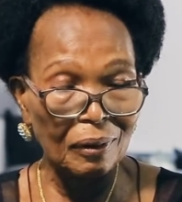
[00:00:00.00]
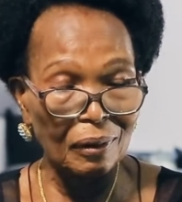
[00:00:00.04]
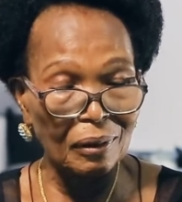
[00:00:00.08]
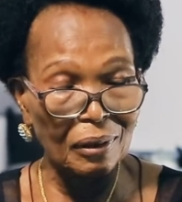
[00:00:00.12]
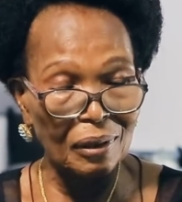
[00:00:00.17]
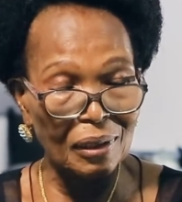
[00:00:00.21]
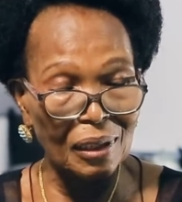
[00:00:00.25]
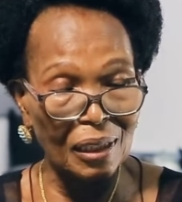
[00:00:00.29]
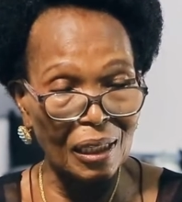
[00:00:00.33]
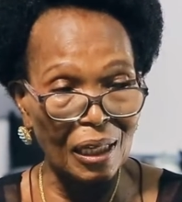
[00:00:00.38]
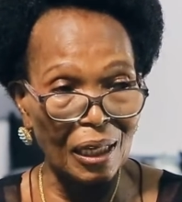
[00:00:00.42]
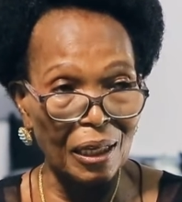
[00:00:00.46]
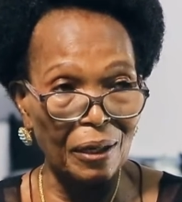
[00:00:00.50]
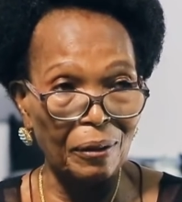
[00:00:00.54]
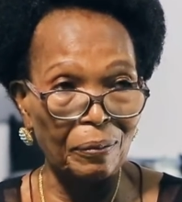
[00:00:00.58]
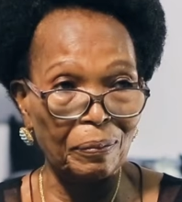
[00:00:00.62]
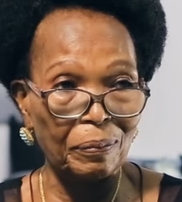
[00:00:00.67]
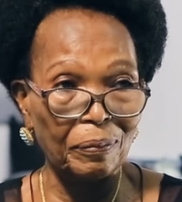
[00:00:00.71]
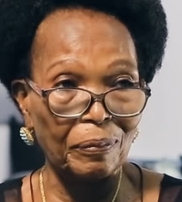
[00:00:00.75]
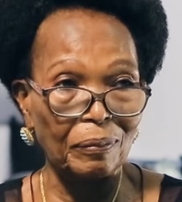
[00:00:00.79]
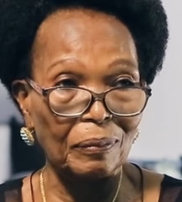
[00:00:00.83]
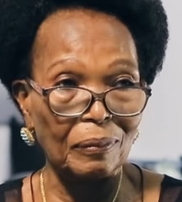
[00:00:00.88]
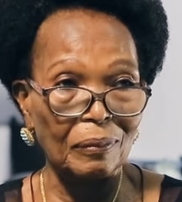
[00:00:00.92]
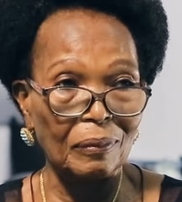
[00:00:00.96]
Scheme,
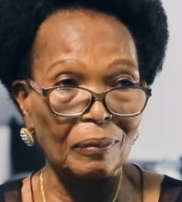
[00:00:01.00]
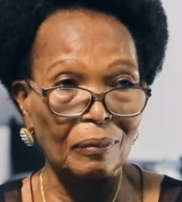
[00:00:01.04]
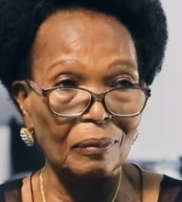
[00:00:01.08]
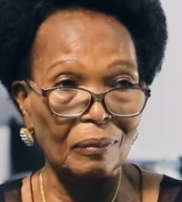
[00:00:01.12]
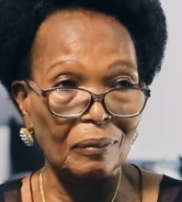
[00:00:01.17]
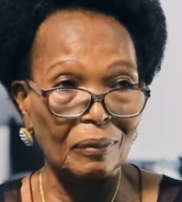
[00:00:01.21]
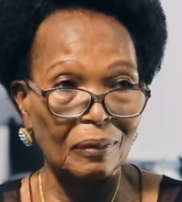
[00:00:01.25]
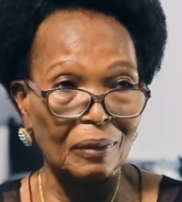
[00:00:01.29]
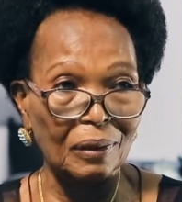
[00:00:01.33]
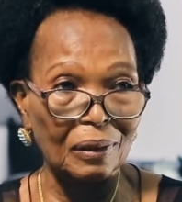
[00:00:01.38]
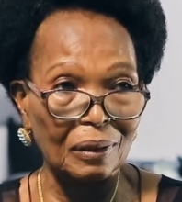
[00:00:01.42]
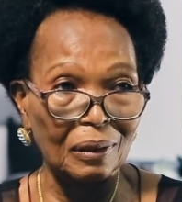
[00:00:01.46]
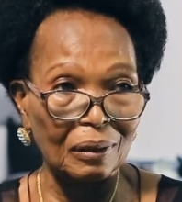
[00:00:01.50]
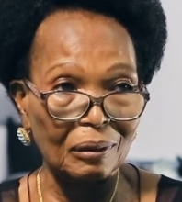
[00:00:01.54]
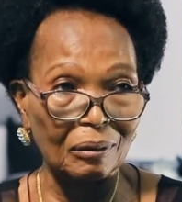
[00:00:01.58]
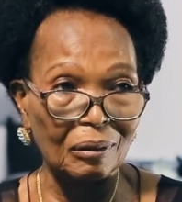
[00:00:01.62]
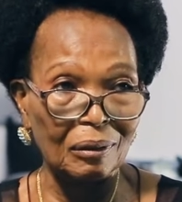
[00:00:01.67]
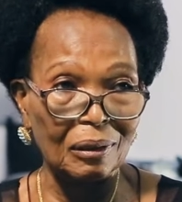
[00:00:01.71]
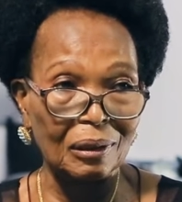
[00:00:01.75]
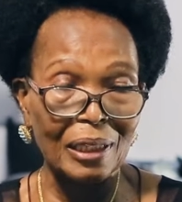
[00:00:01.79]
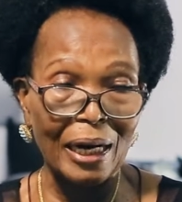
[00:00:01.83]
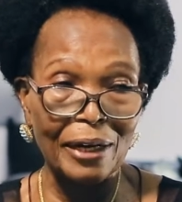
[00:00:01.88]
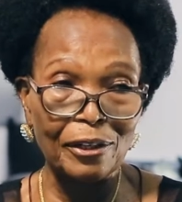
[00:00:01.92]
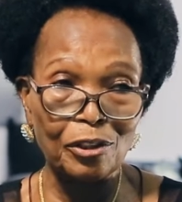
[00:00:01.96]

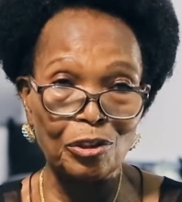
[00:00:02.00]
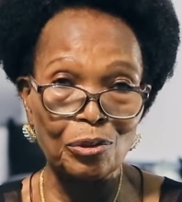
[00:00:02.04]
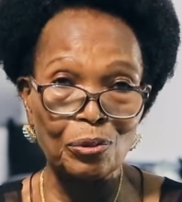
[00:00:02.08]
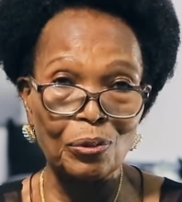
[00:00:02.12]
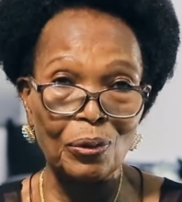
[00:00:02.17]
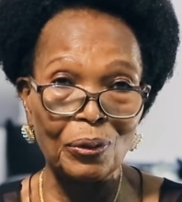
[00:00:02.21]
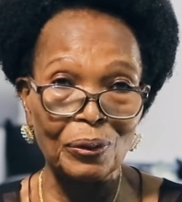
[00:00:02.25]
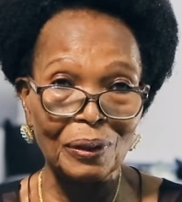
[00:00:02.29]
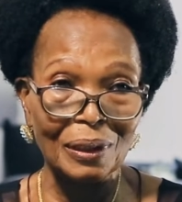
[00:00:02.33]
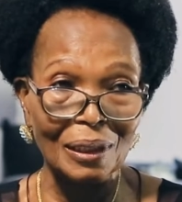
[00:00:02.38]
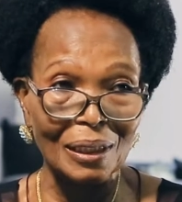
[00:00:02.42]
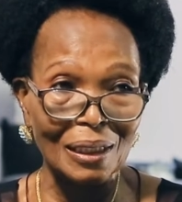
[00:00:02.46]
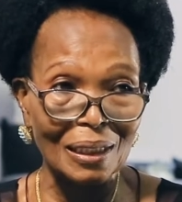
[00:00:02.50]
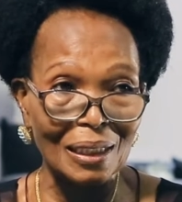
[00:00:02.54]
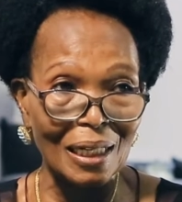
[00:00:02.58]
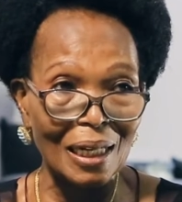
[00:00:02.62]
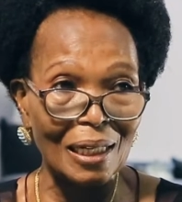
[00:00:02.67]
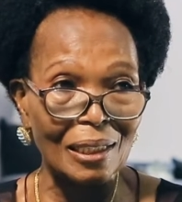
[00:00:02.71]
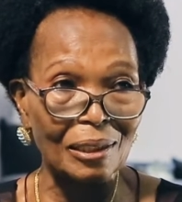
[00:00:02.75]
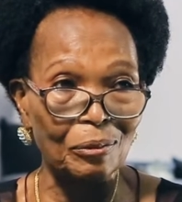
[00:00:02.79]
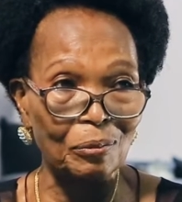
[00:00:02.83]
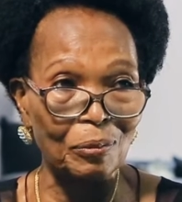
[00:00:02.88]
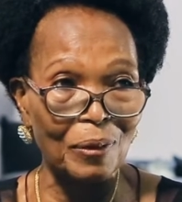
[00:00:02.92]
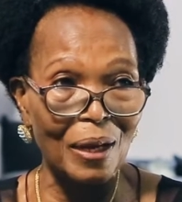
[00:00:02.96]
trying to
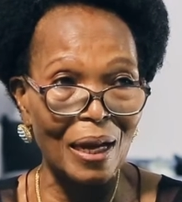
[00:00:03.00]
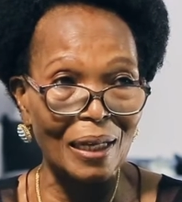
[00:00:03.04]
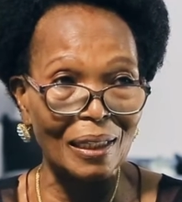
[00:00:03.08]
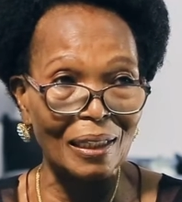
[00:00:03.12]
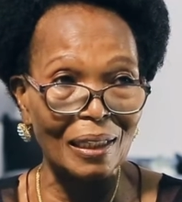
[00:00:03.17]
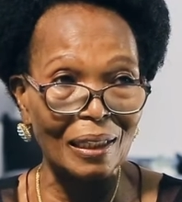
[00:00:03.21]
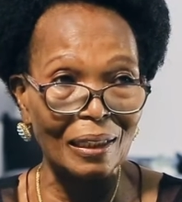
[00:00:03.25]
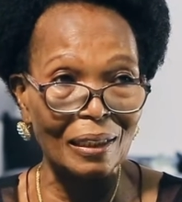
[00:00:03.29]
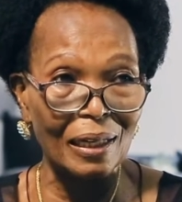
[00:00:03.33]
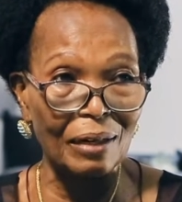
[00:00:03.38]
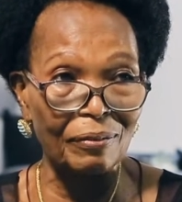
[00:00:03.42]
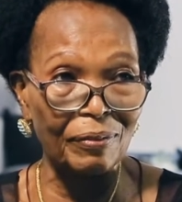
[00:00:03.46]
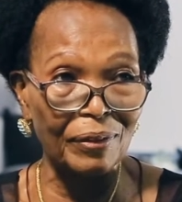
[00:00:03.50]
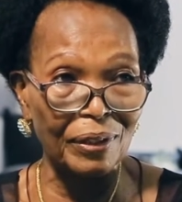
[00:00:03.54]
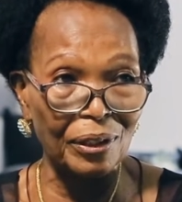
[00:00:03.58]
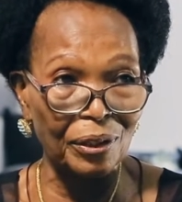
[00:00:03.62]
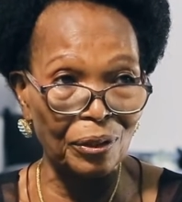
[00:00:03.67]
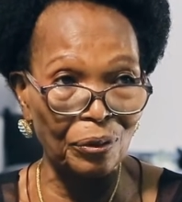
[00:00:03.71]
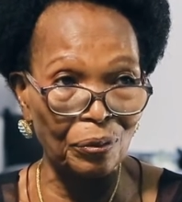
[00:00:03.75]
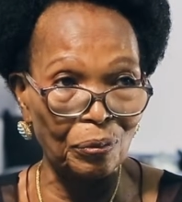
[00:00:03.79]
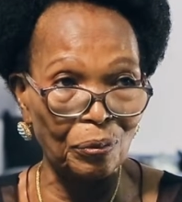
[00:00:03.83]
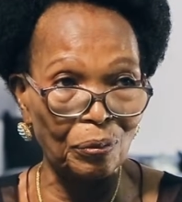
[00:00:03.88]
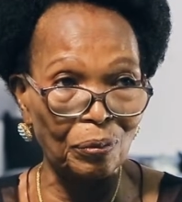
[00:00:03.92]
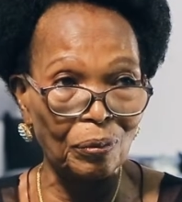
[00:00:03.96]
understand where the
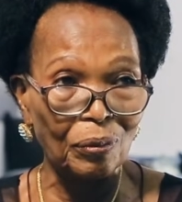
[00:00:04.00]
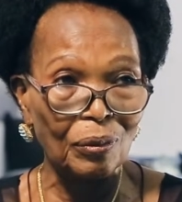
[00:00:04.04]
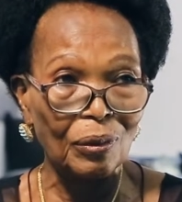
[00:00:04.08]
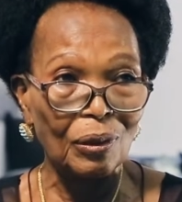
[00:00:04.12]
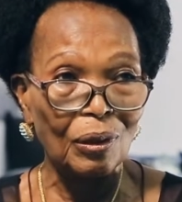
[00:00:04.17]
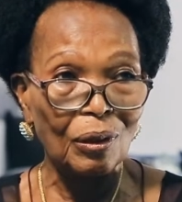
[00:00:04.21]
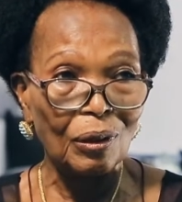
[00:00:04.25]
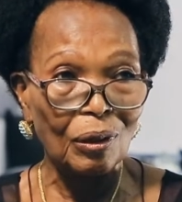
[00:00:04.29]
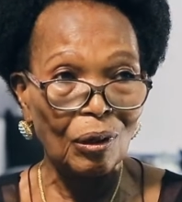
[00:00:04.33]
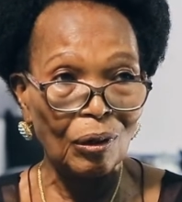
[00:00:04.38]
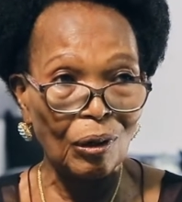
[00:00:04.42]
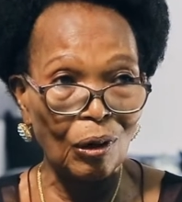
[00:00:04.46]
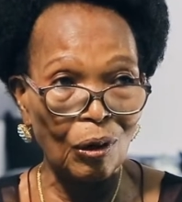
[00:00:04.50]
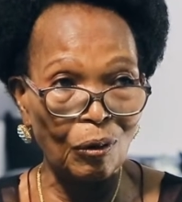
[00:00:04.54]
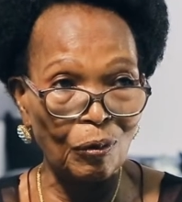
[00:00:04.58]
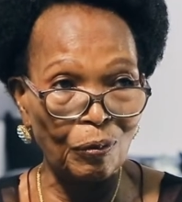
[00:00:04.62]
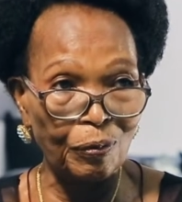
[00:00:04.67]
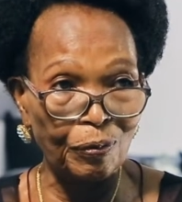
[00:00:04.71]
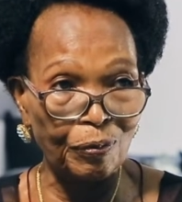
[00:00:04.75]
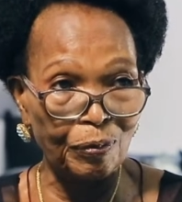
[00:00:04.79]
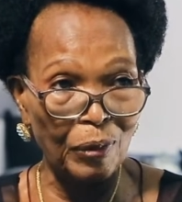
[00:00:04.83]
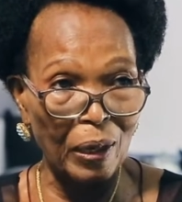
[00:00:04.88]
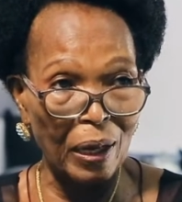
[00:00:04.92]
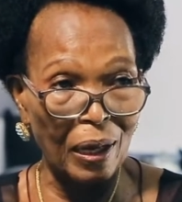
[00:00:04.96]
revenue of
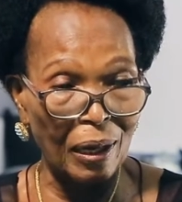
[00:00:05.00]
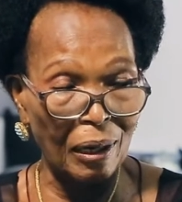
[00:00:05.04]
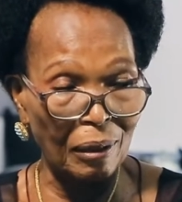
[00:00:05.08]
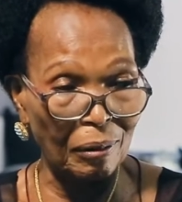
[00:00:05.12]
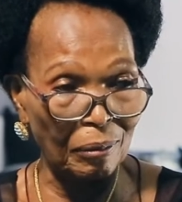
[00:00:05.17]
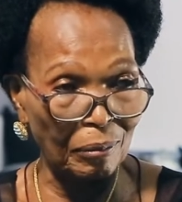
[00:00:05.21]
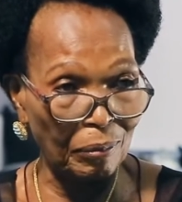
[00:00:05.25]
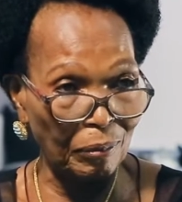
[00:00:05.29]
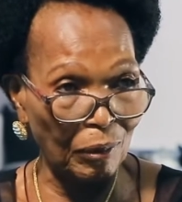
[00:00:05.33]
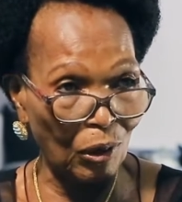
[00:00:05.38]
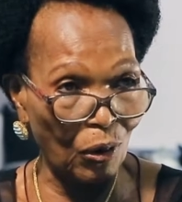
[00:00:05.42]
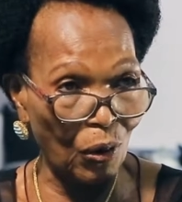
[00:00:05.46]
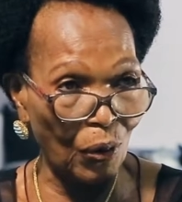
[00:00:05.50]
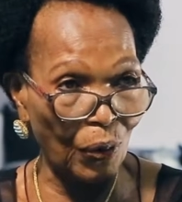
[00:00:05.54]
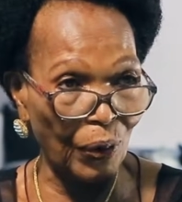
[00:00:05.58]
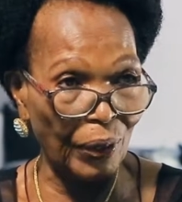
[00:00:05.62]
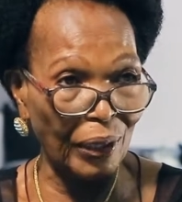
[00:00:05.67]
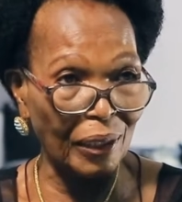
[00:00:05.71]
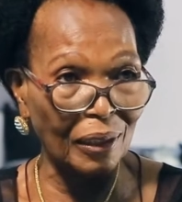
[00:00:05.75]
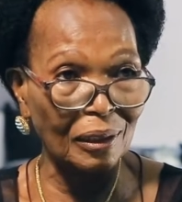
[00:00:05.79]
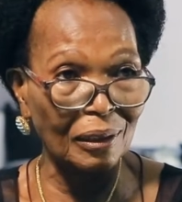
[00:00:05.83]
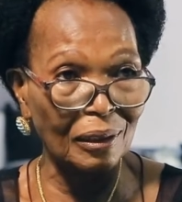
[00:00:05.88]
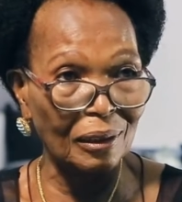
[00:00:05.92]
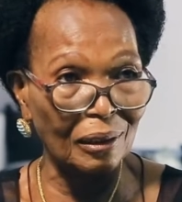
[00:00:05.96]

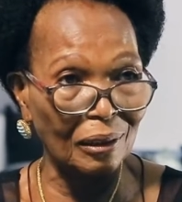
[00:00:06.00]
oil,